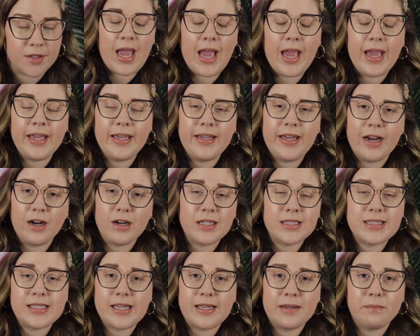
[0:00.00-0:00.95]
And
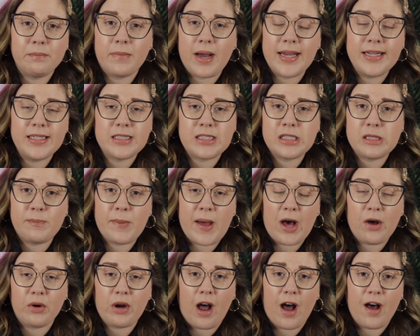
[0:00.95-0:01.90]
Garrison might
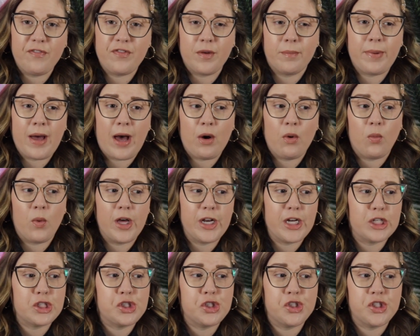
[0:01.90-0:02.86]
spout off about what
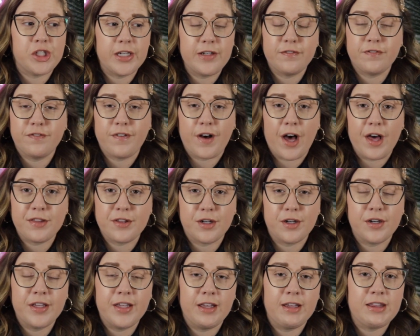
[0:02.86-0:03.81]
a shit
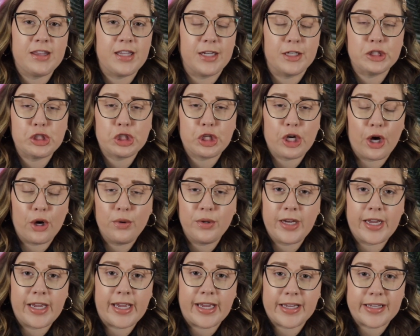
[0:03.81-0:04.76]
father he thinks
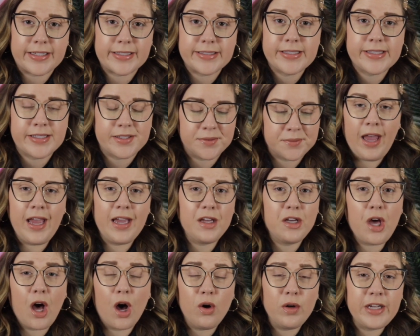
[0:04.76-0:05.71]
Kody is. And
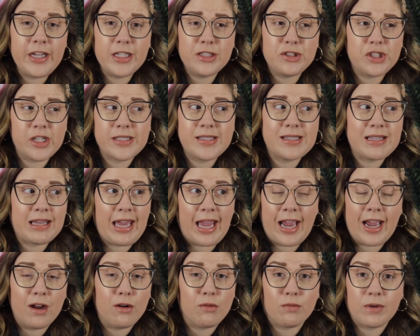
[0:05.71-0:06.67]
Kody just
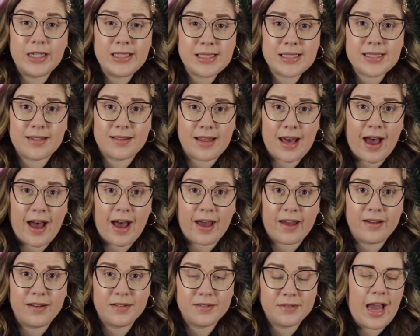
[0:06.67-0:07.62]
can't risk
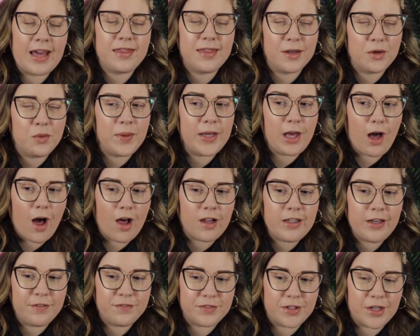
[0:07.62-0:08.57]
that. I think we all
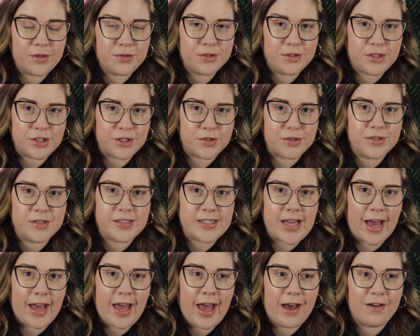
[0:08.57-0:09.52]
have known dudes
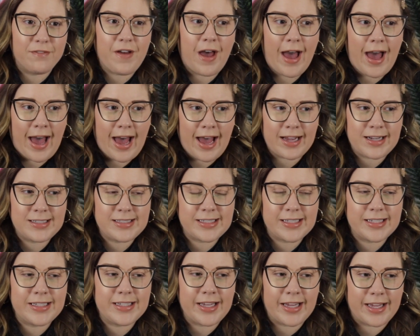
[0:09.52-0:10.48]
that have
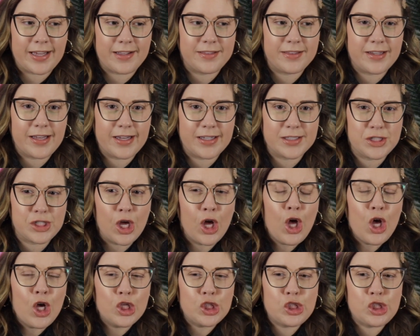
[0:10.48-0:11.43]
acted in this
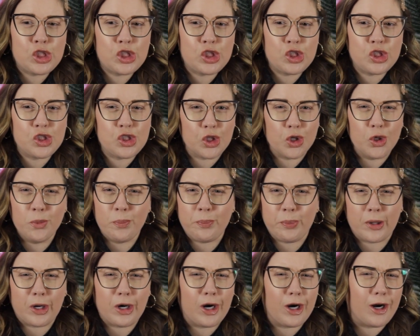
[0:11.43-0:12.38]

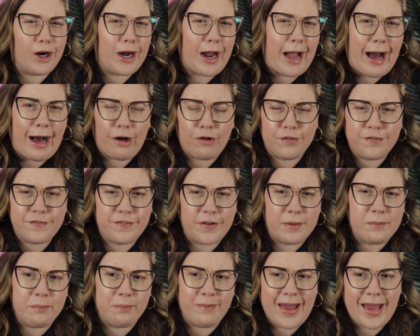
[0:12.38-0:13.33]
super
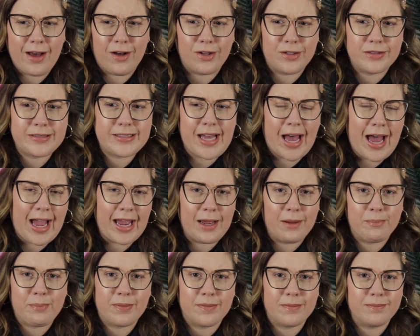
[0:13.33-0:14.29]
alpha male
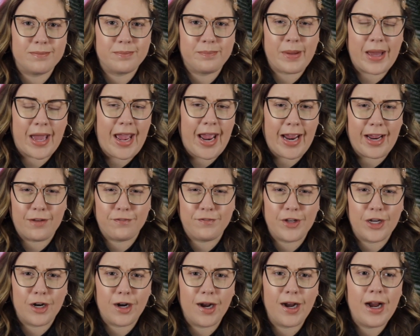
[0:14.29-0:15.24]
type
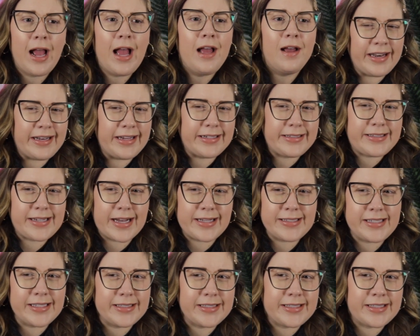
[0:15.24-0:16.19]
behavior, and it
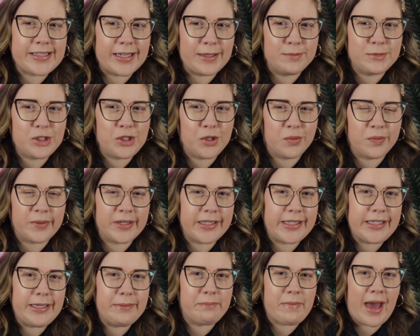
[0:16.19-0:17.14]
doesn't seem to
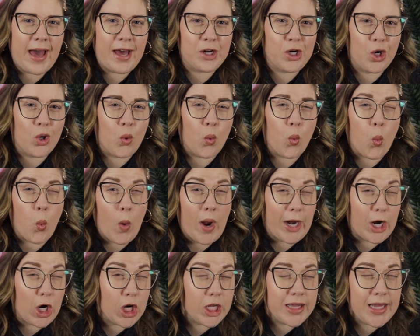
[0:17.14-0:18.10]
really matter
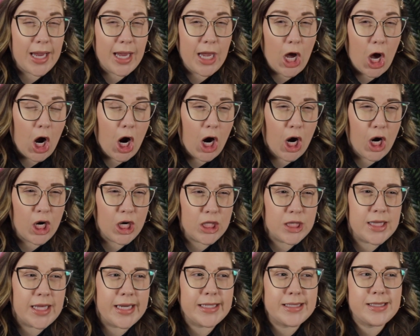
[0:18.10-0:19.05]
where they are.
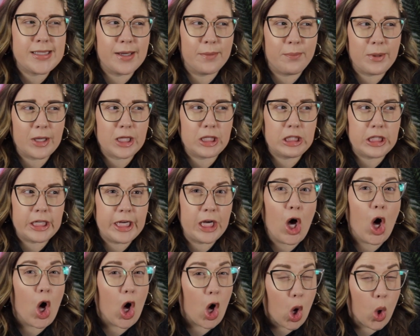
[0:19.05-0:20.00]
They typically
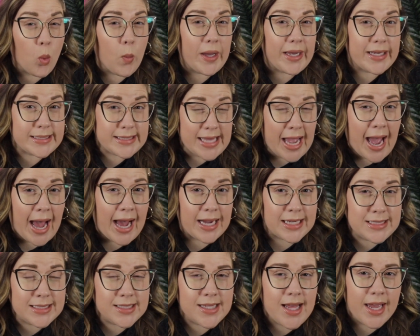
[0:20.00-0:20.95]
always
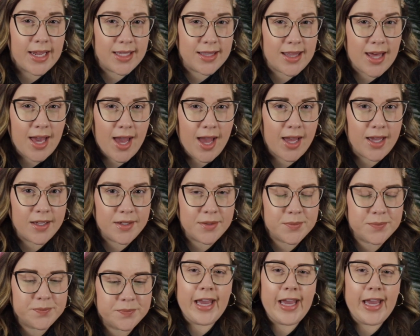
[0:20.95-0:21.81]
act like that.